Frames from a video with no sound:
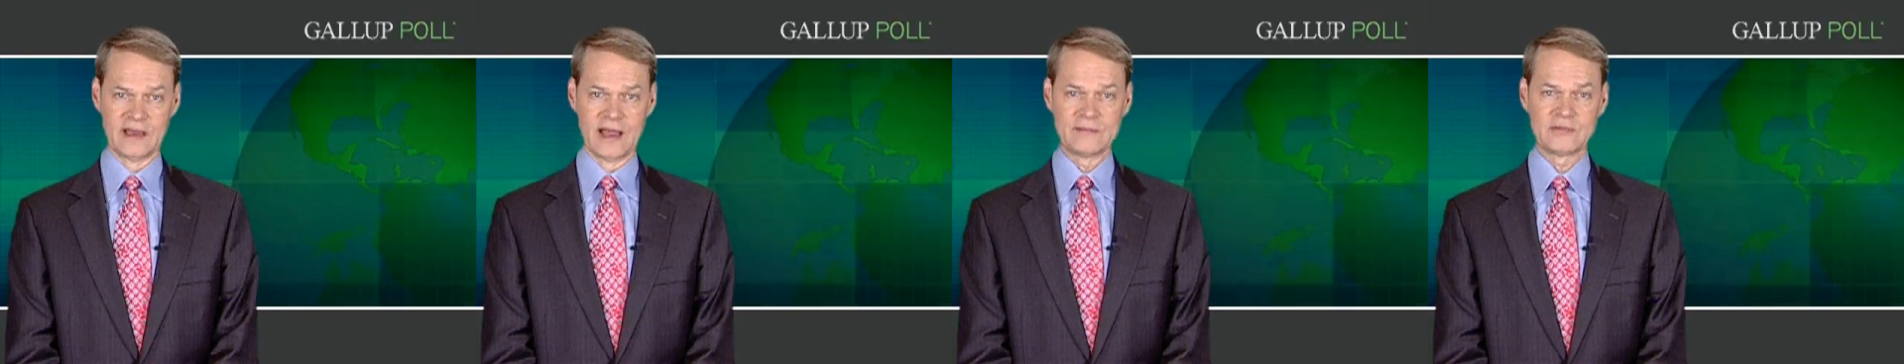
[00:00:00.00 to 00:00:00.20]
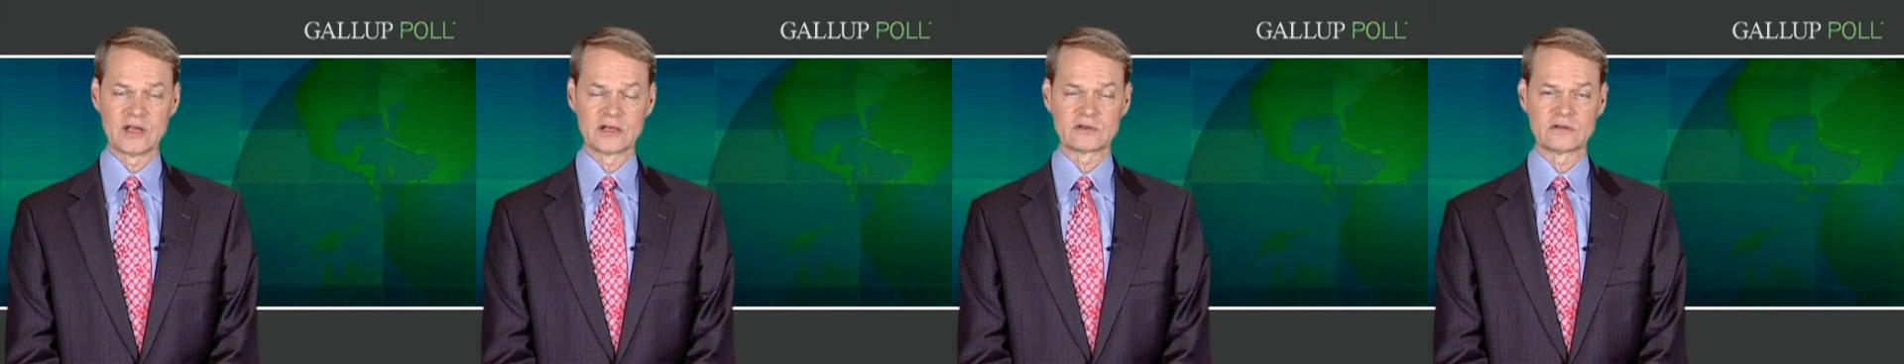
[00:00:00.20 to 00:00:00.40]

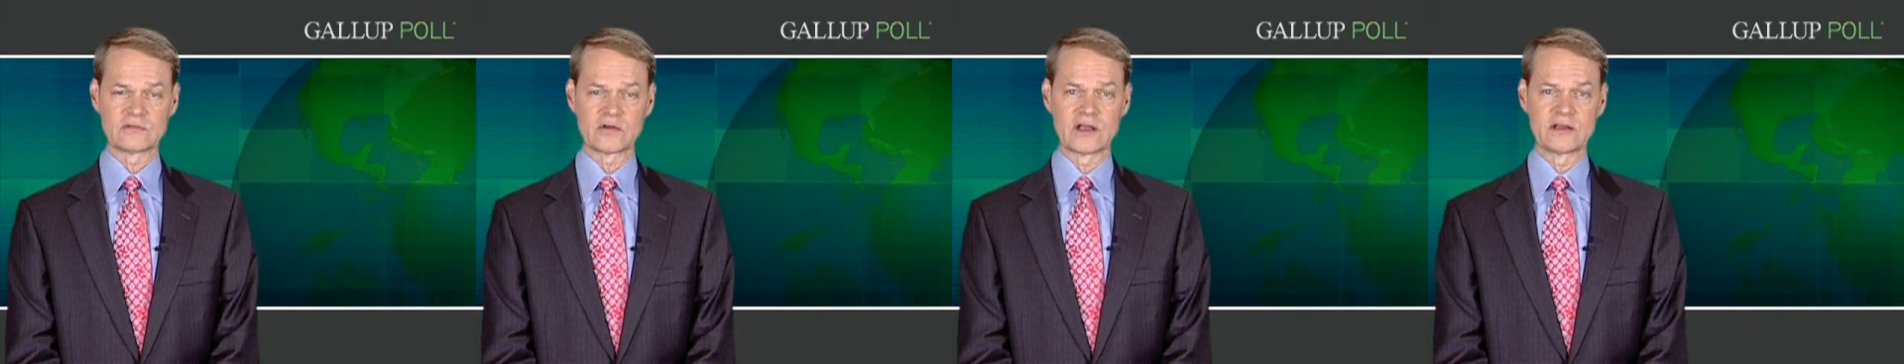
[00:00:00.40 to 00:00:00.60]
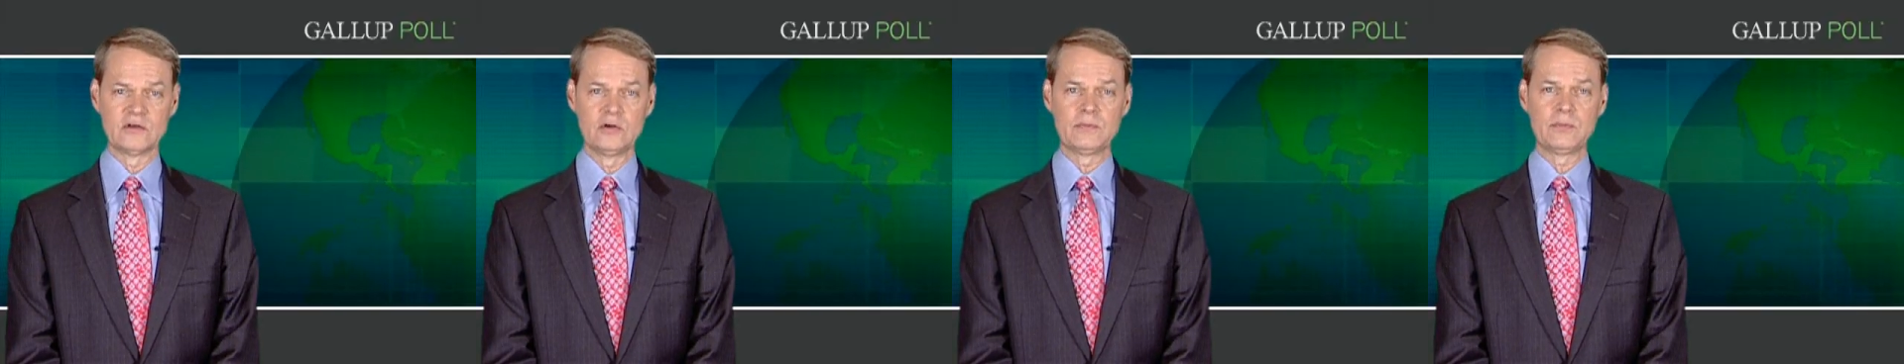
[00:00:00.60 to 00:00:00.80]
I'm Dr.
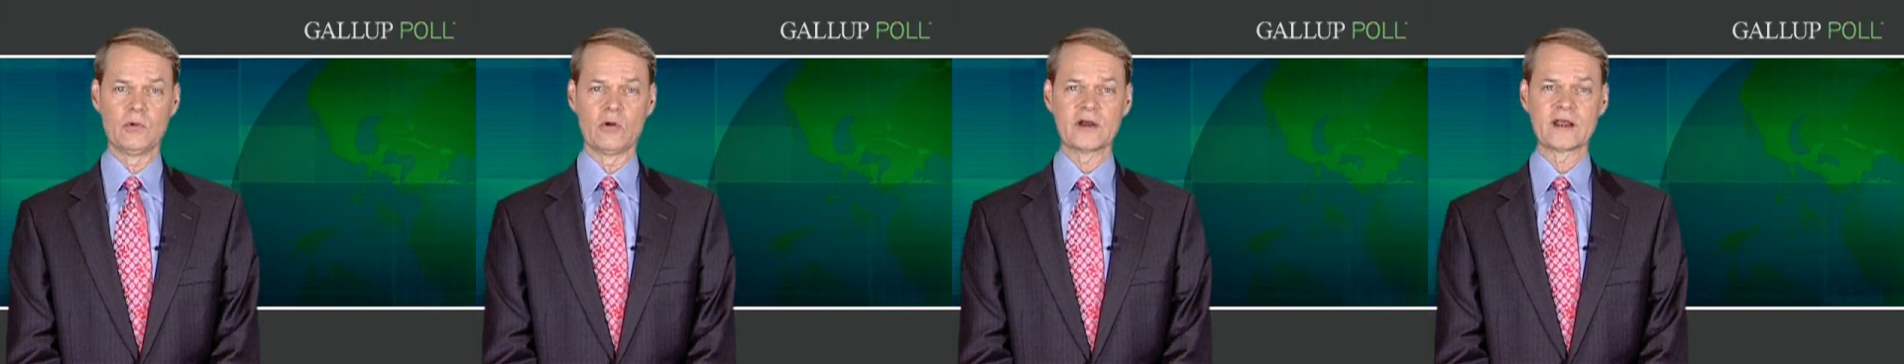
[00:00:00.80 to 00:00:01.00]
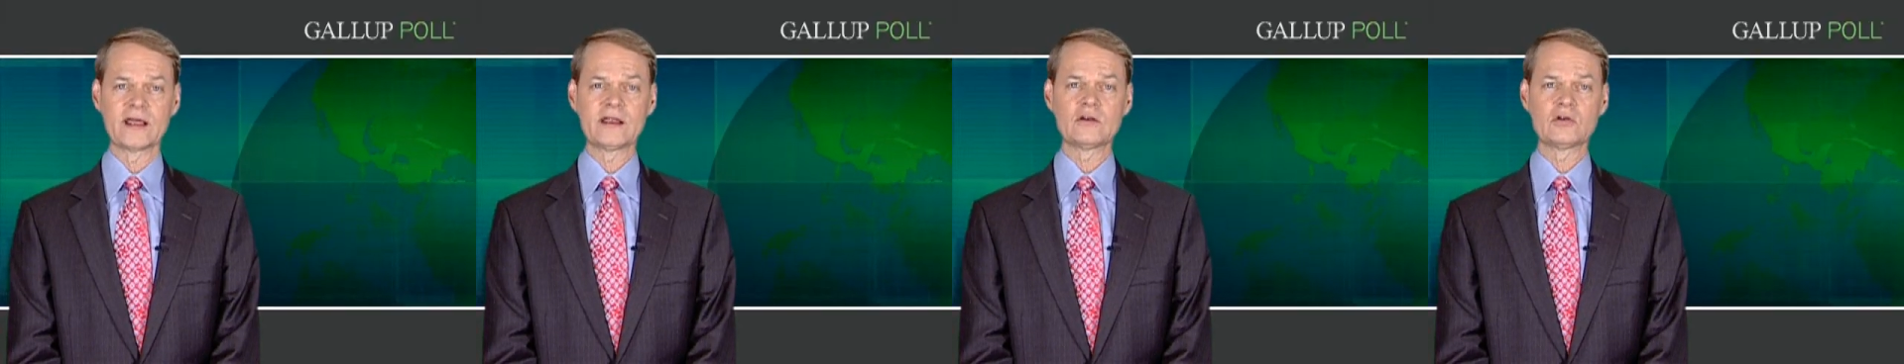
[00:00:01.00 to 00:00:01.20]
Frank
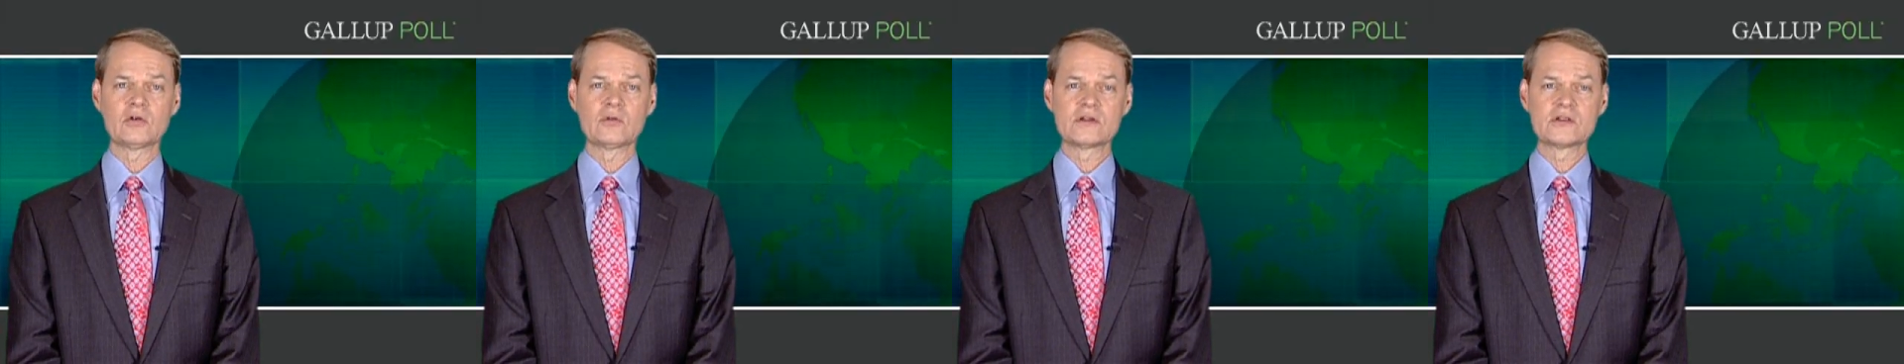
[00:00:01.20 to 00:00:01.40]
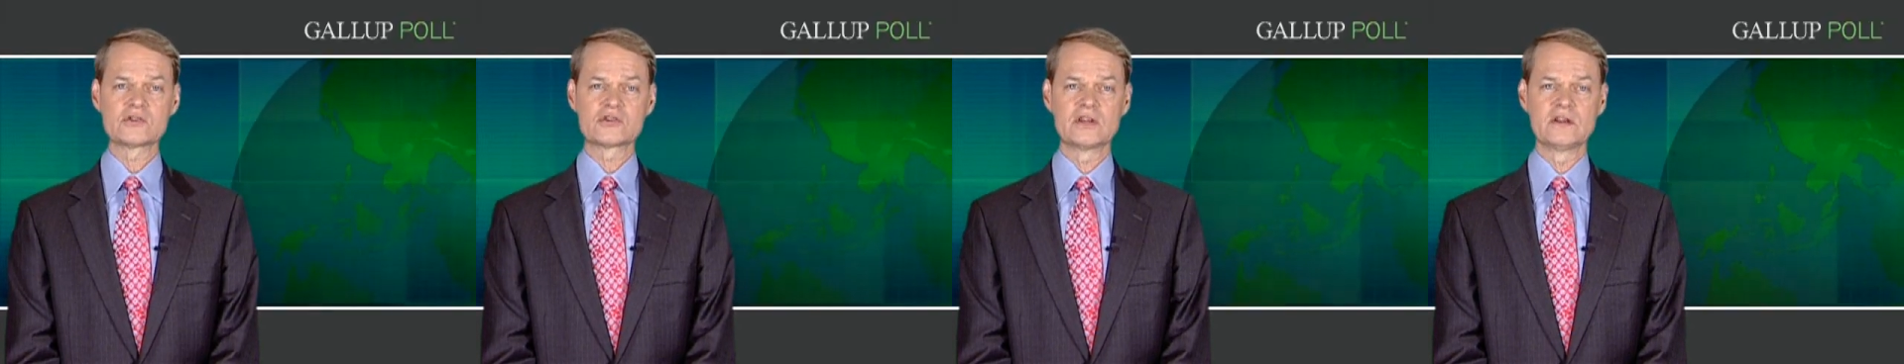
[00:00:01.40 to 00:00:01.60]
Newport,
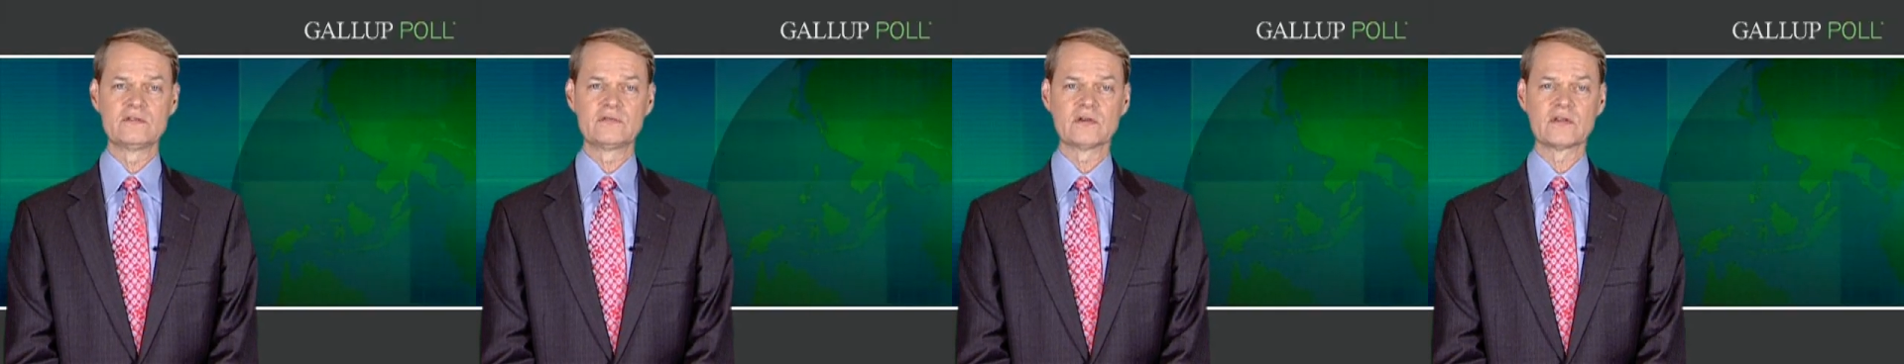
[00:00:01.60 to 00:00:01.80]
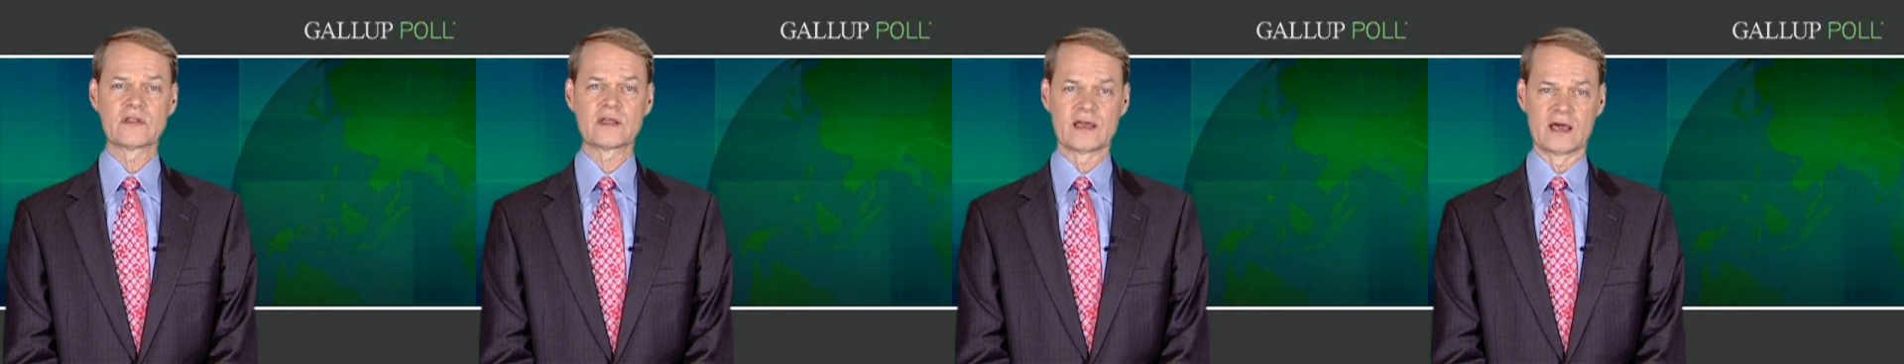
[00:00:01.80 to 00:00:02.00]
editor in
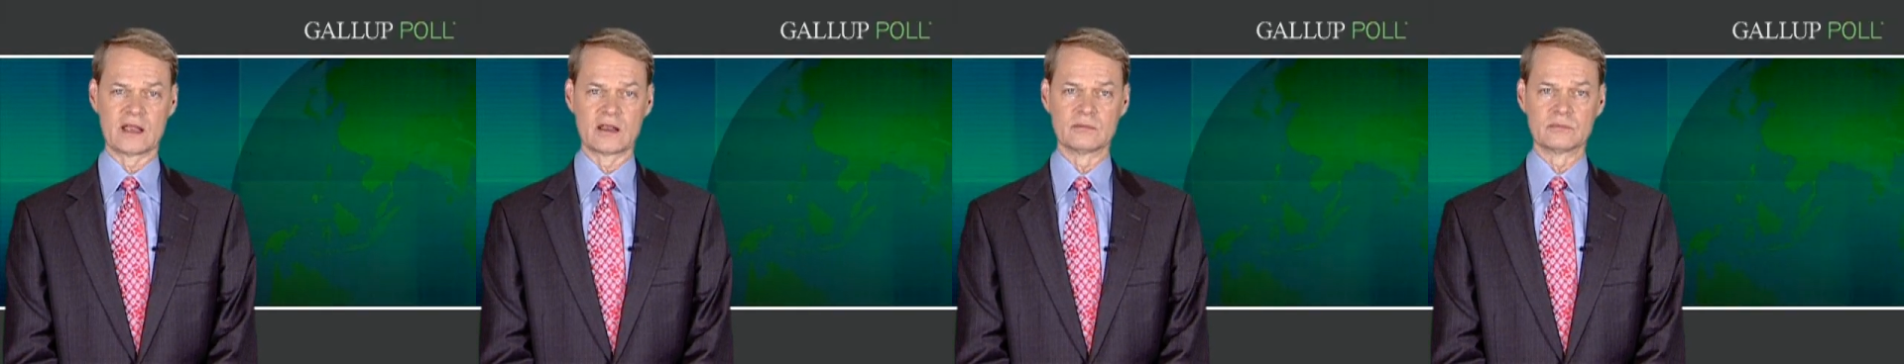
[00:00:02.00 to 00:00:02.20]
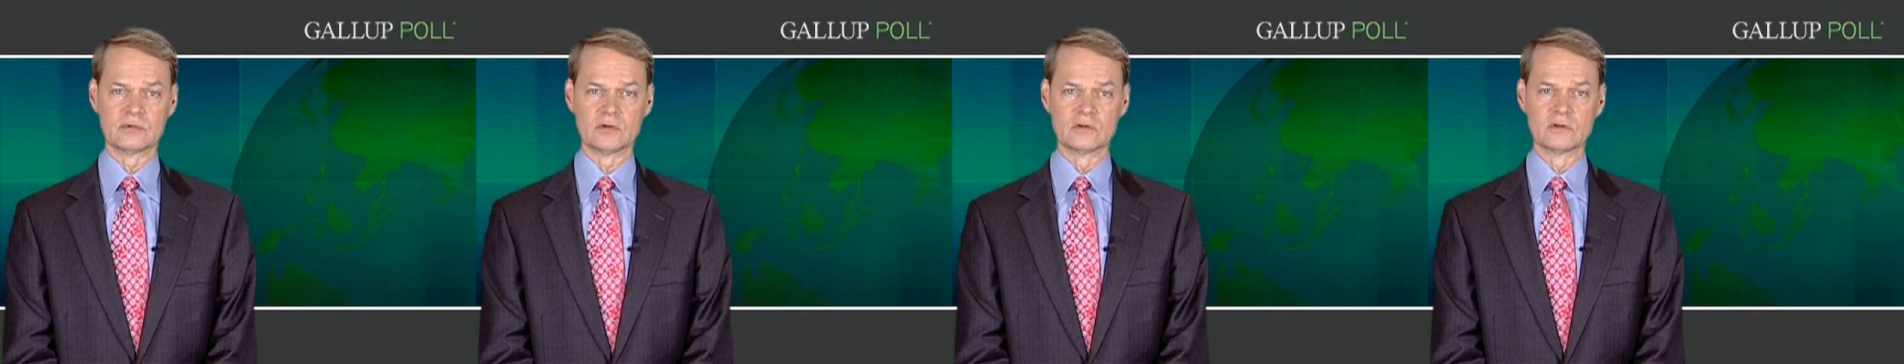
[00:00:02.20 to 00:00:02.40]
chief of the
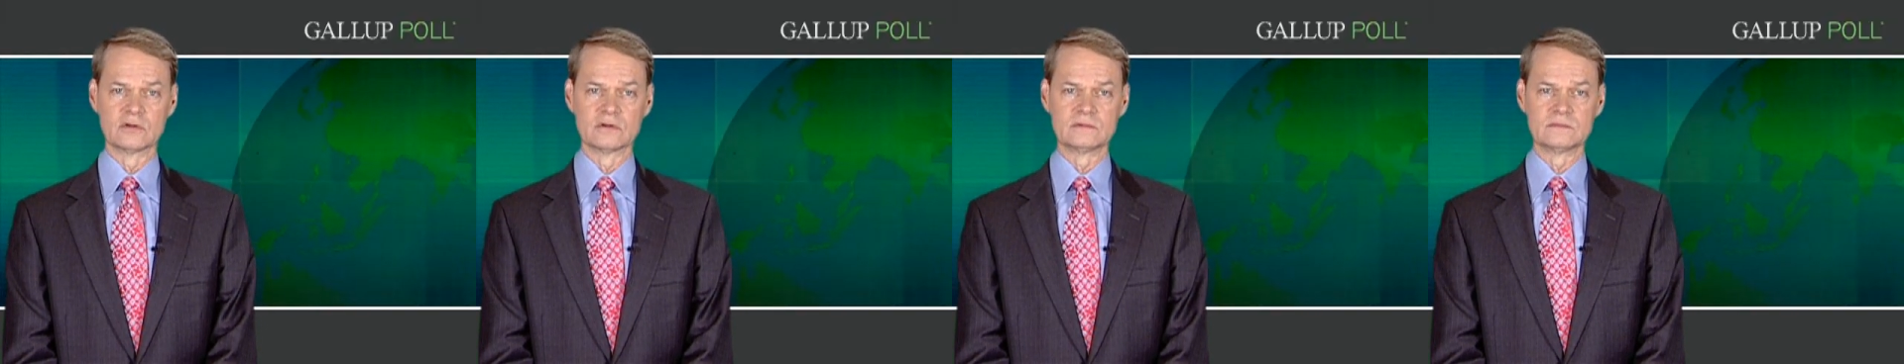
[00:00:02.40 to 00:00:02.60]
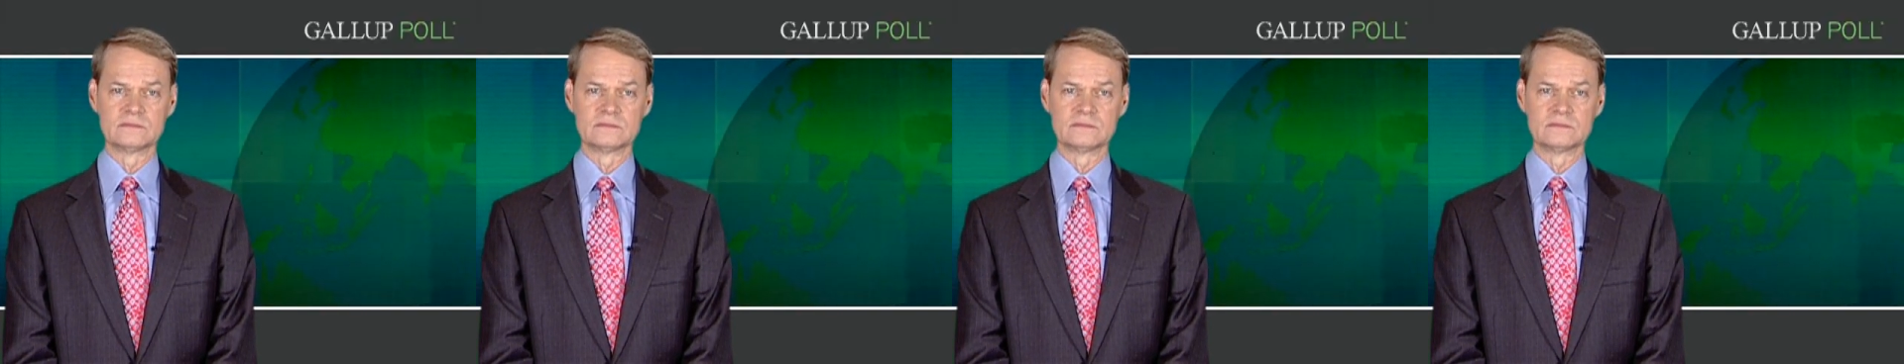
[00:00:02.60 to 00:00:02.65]
Gallup Poll.